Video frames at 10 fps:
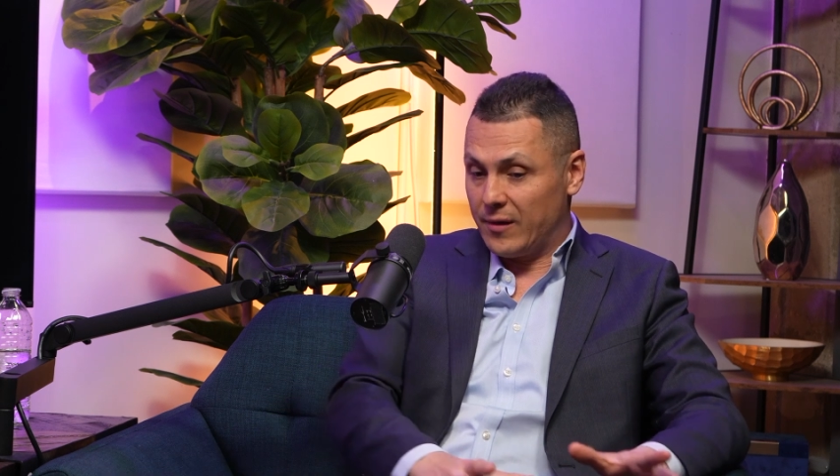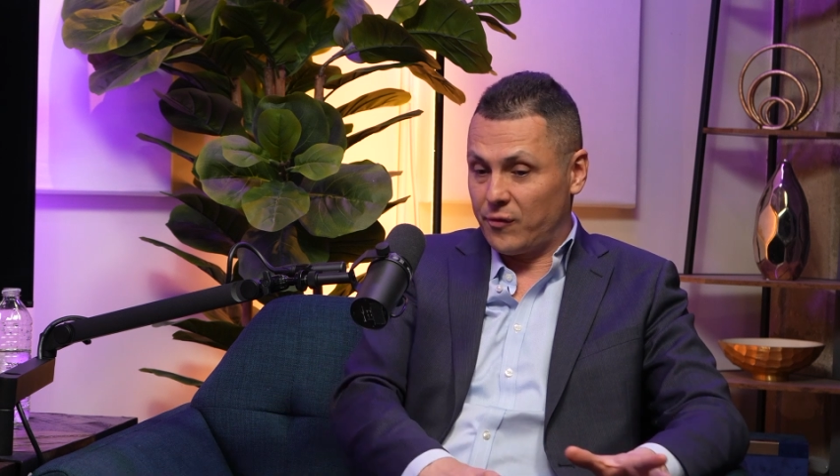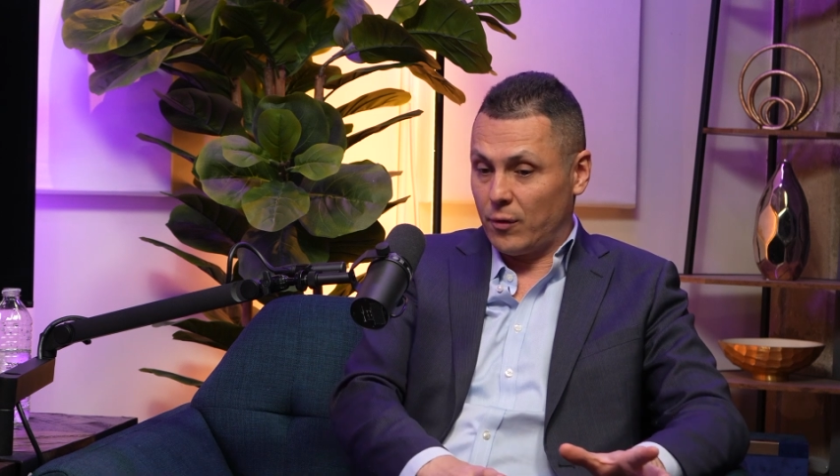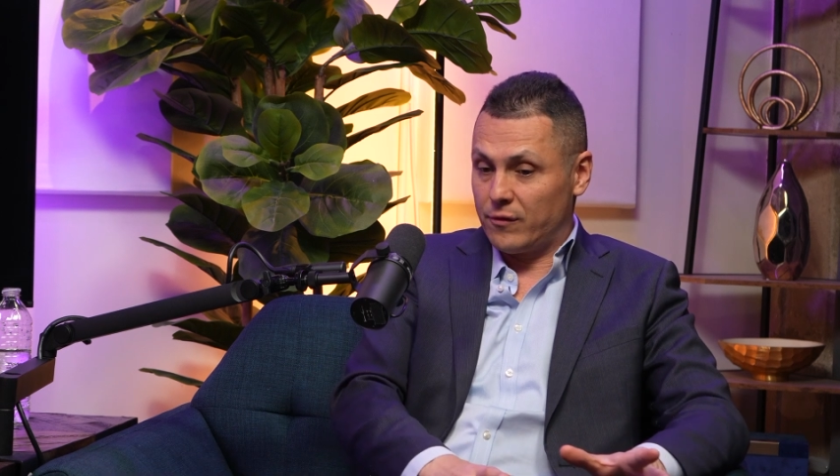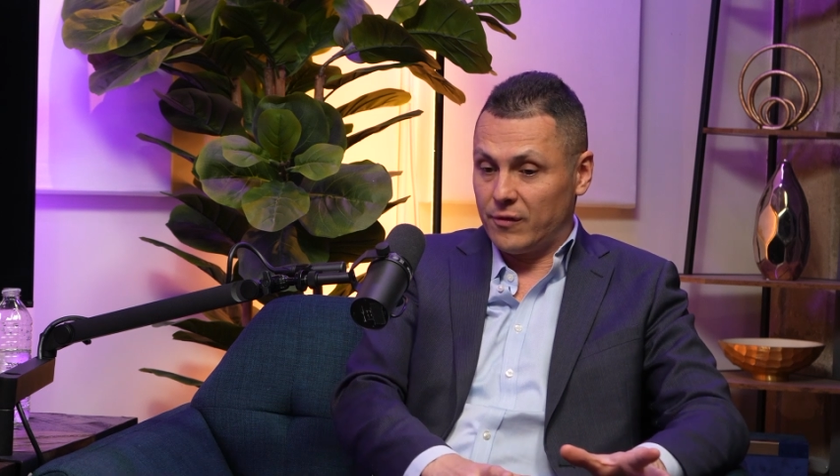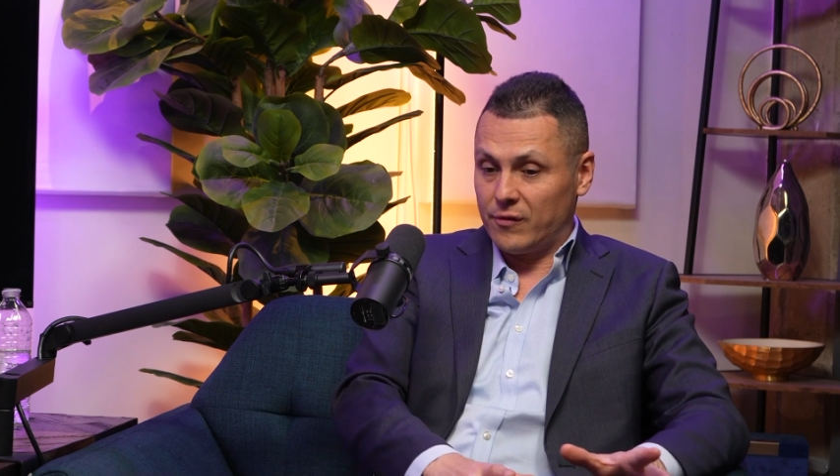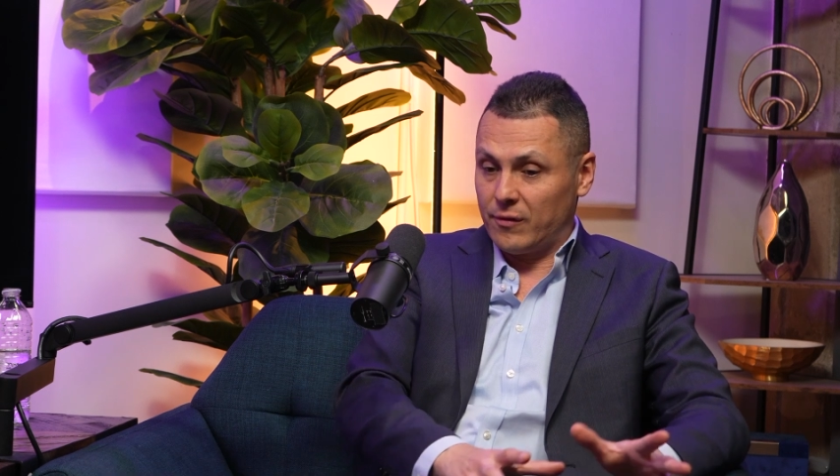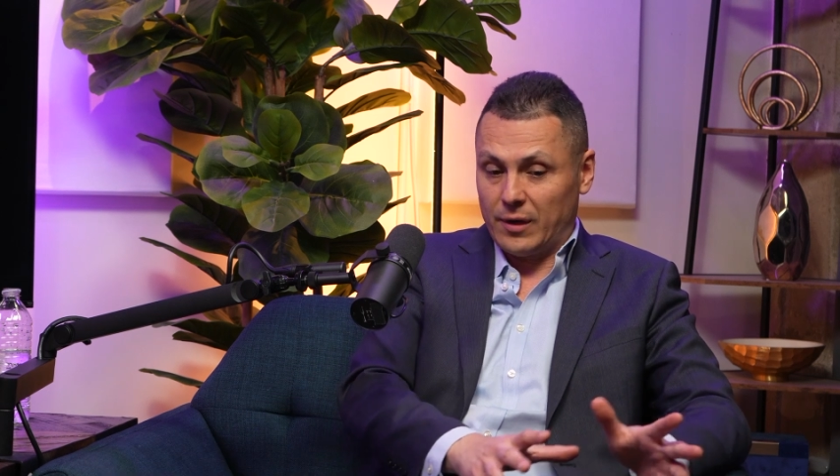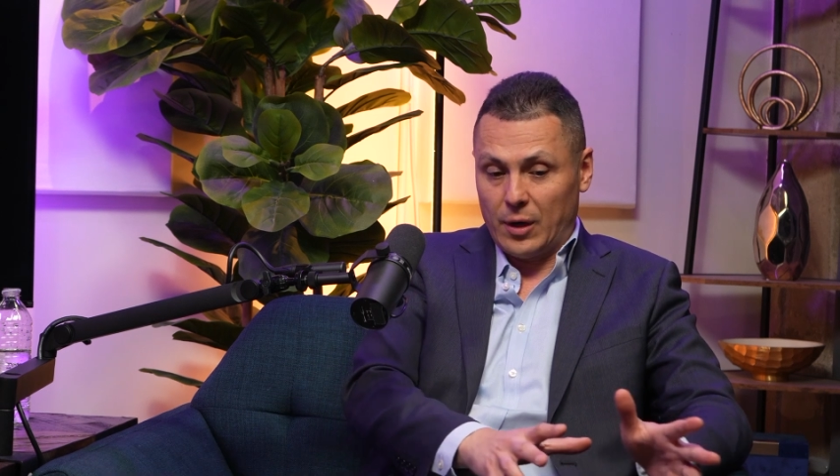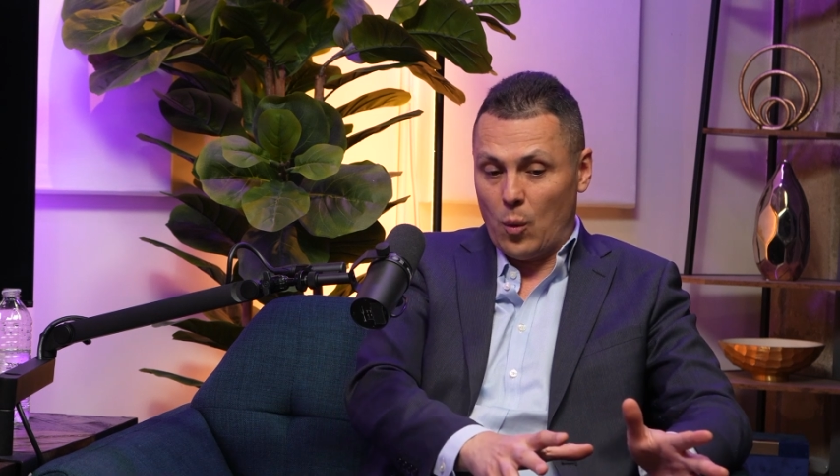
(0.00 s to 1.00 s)
searches,
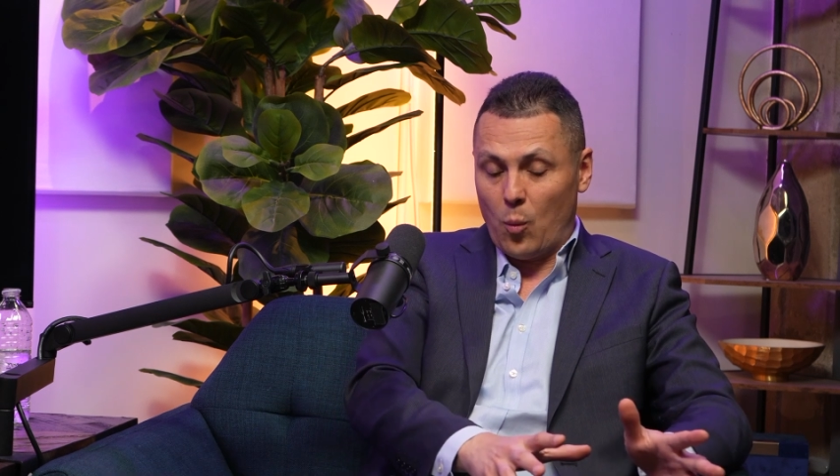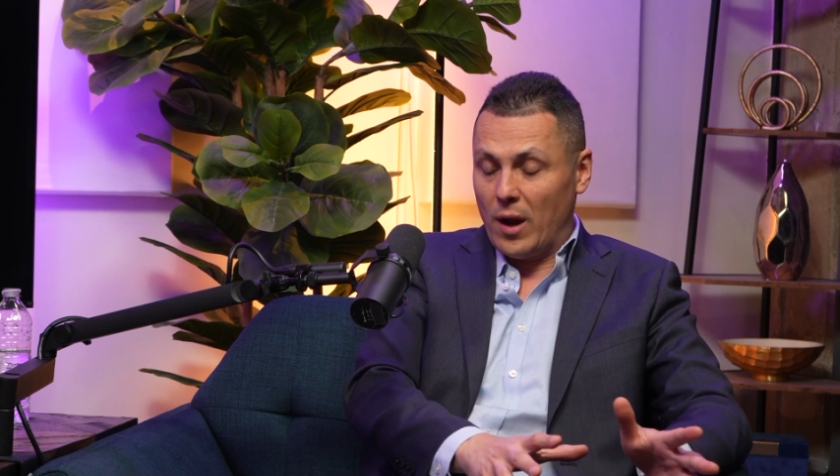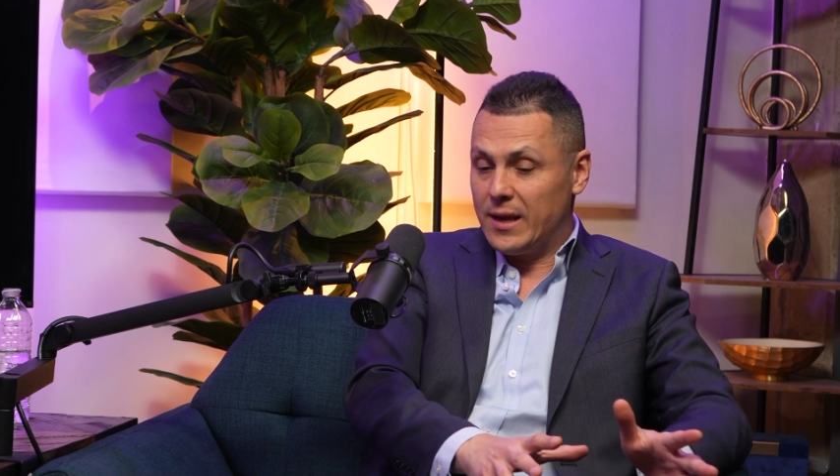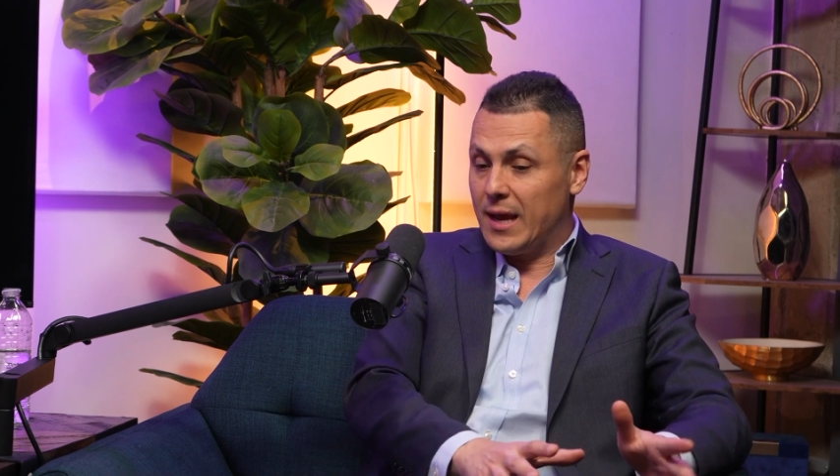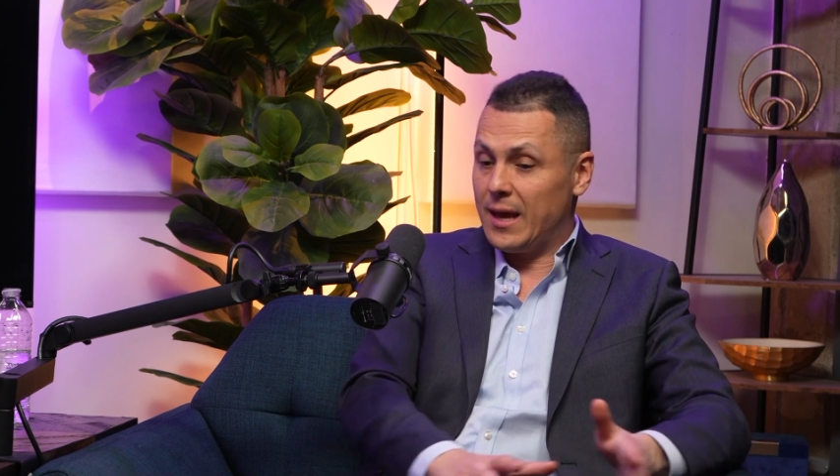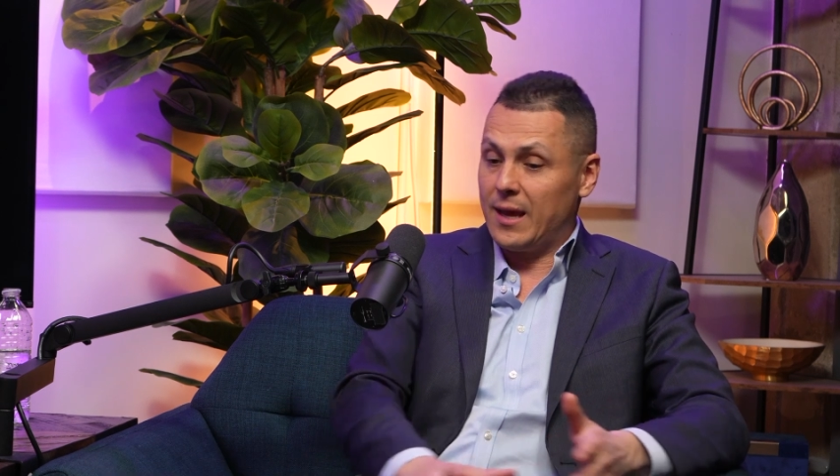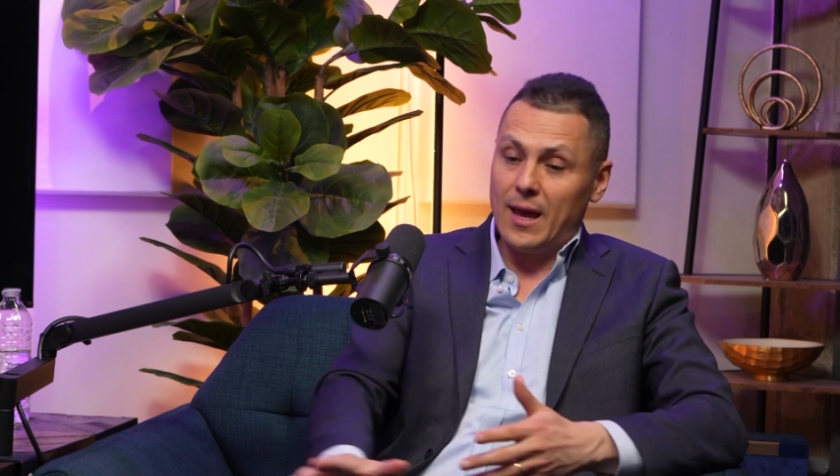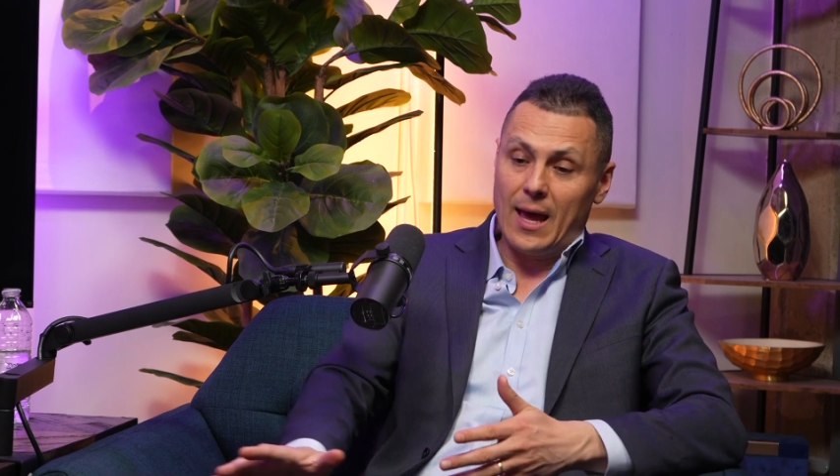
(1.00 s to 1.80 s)
one day,